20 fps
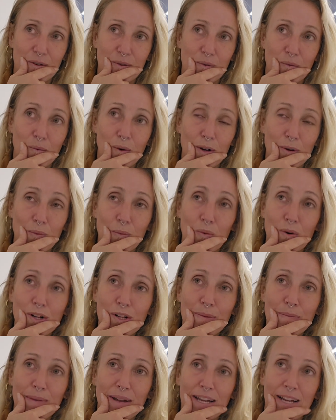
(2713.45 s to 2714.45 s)
What
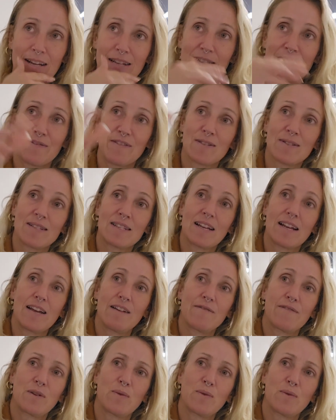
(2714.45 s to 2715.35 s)
will make us feel safe?